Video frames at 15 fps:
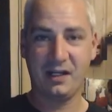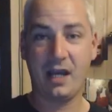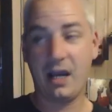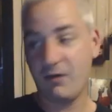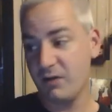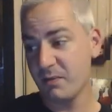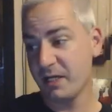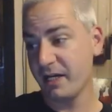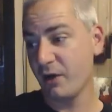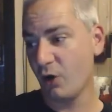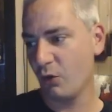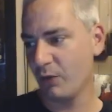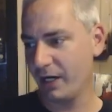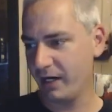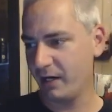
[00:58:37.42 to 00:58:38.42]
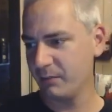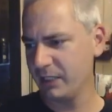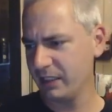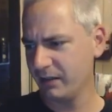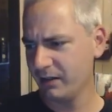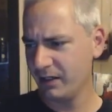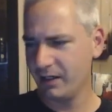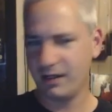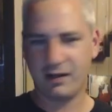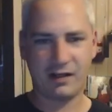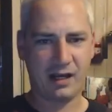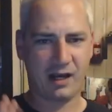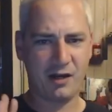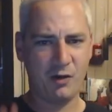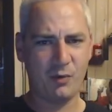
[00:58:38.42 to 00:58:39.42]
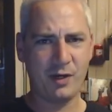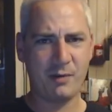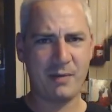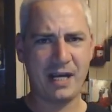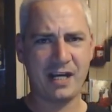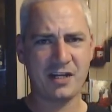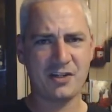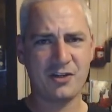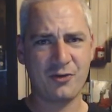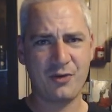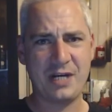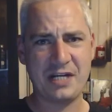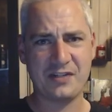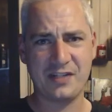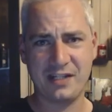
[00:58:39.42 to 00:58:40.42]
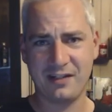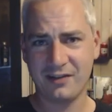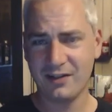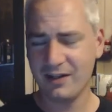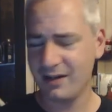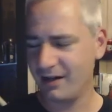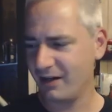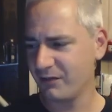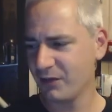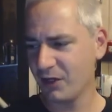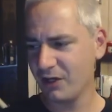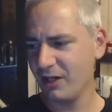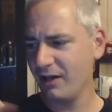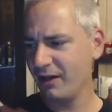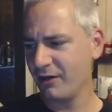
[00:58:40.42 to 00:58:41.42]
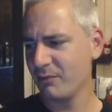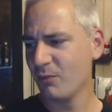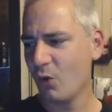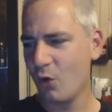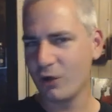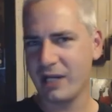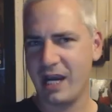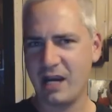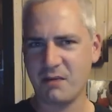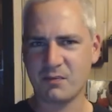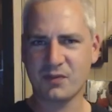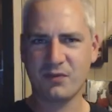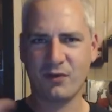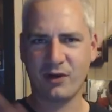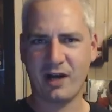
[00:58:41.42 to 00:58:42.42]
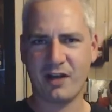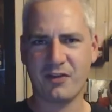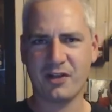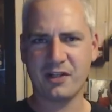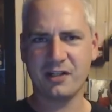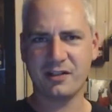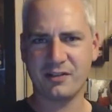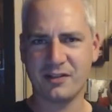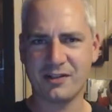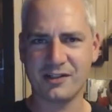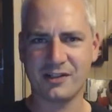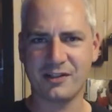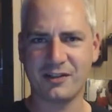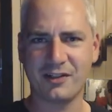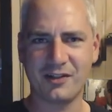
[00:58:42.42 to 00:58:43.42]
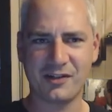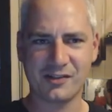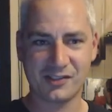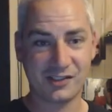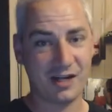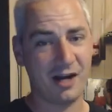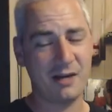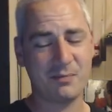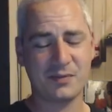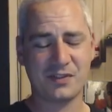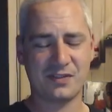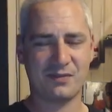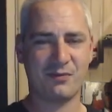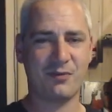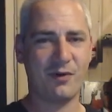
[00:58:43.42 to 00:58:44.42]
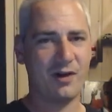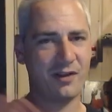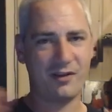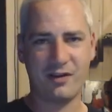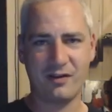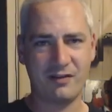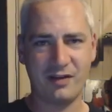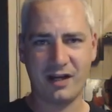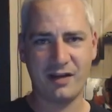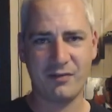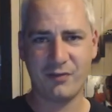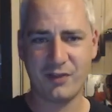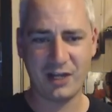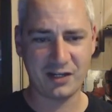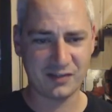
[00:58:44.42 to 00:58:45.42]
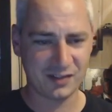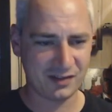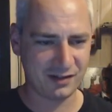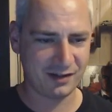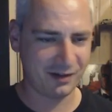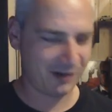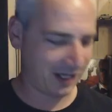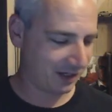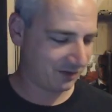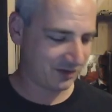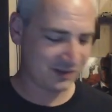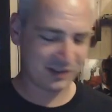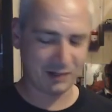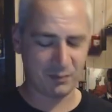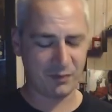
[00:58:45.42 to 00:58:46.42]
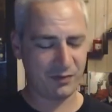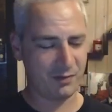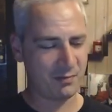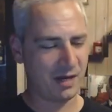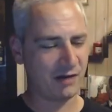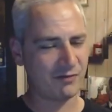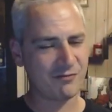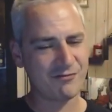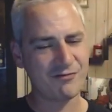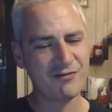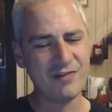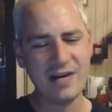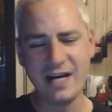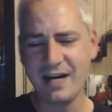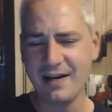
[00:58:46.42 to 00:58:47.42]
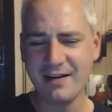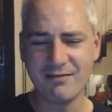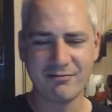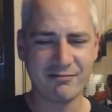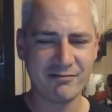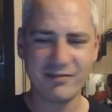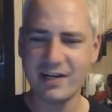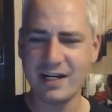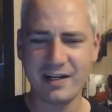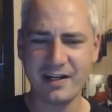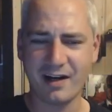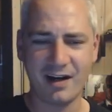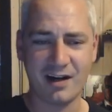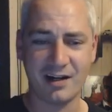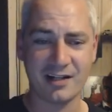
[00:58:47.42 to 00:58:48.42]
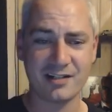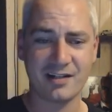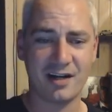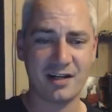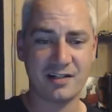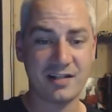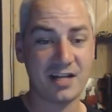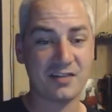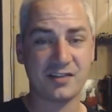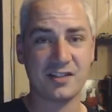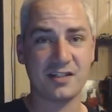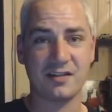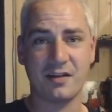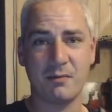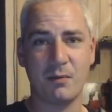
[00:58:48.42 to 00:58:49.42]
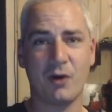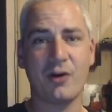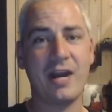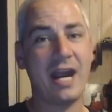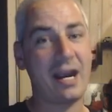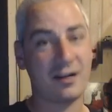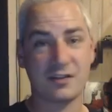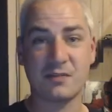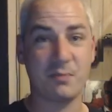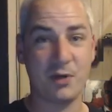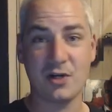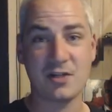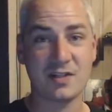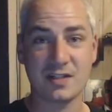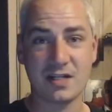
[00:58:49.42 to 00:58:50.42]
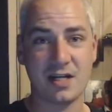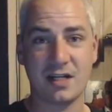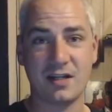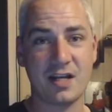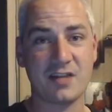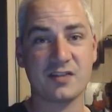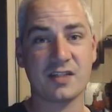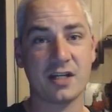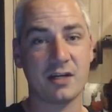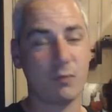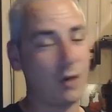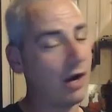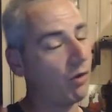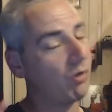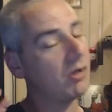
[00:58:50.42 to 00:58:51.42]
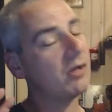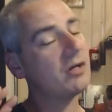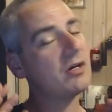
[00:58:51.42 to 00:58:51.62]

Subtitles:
everybody got one. I mean, I don't want to make it too easy. I've got a lot of more games for other Skypes, for other live things, and some of them are really, really hard. I tested them on experts, and they said, wow,